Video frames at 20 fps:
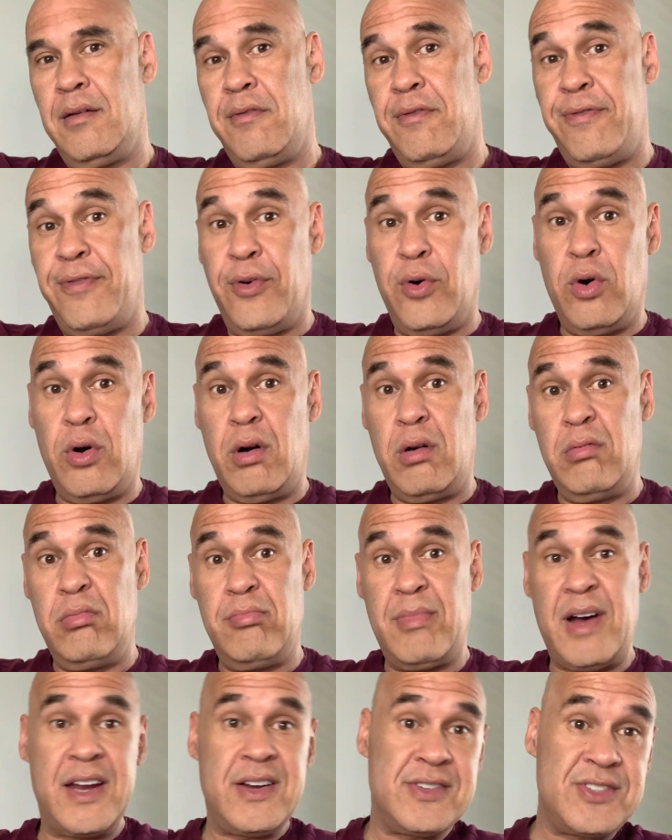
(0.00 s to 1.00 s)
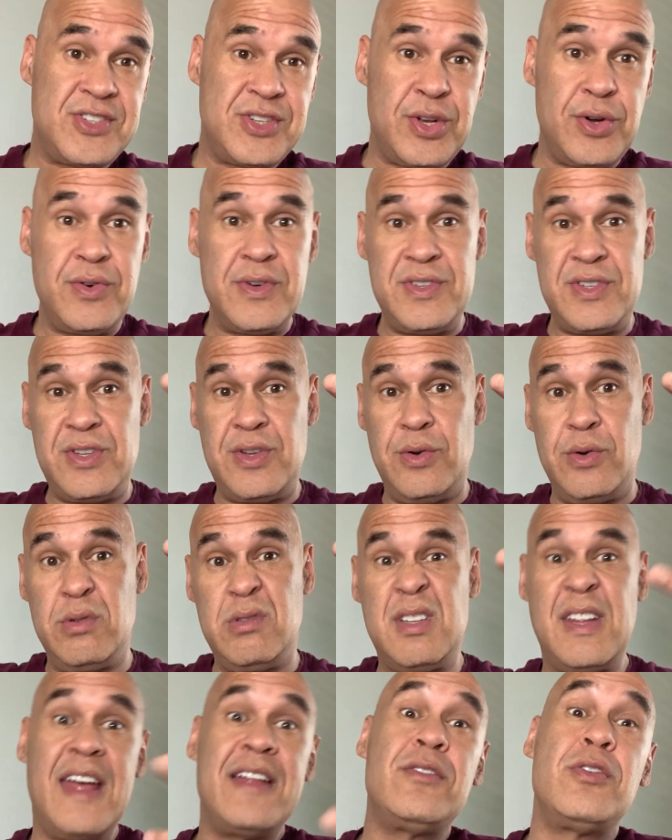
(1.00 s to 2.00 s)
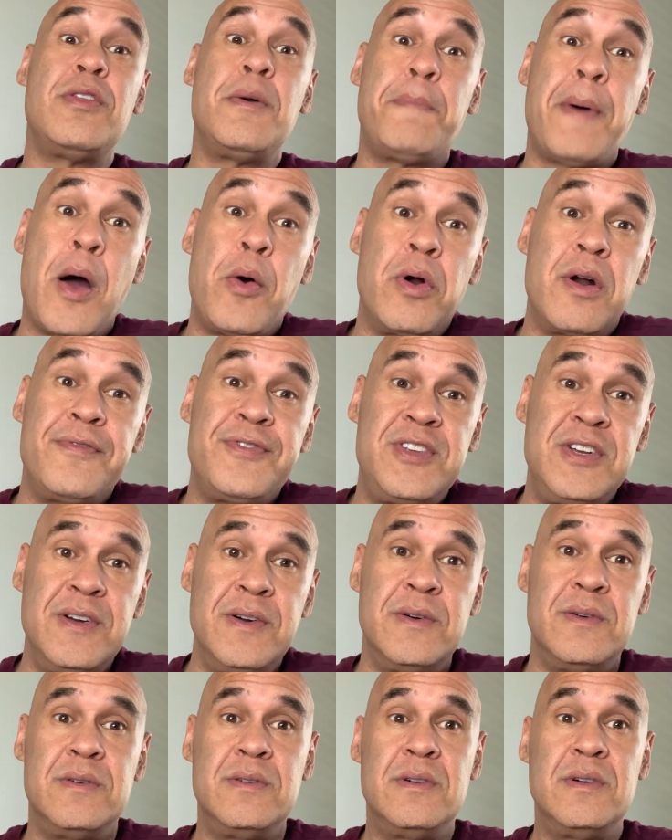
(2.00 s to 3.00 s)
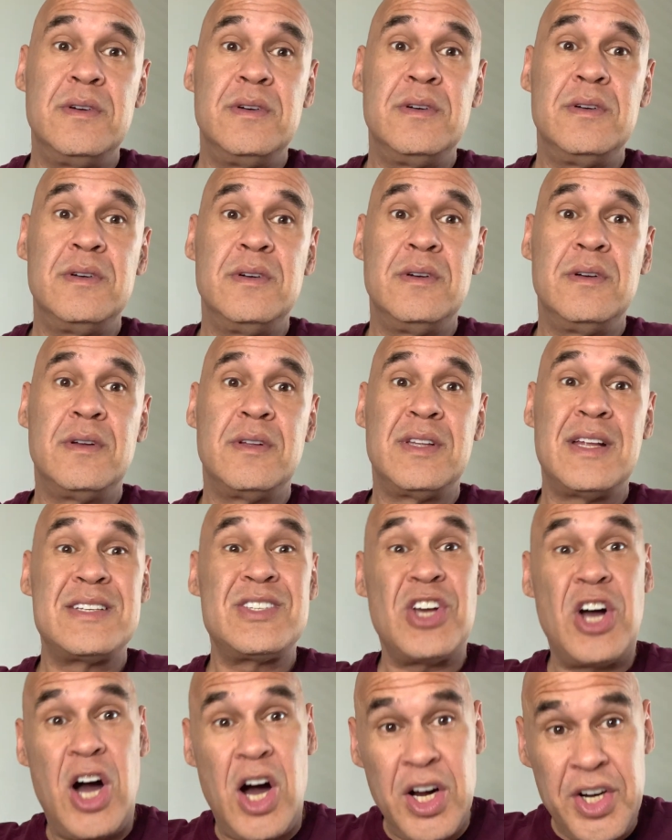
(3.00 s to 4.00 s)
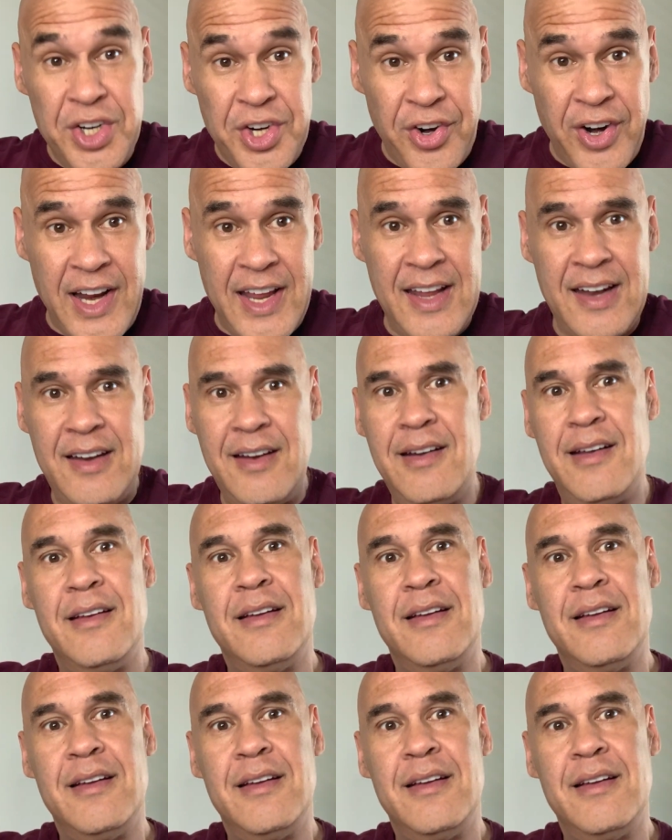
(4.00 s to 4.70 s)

4 minus 2 is 2. 10 to the power of 2. That's 100.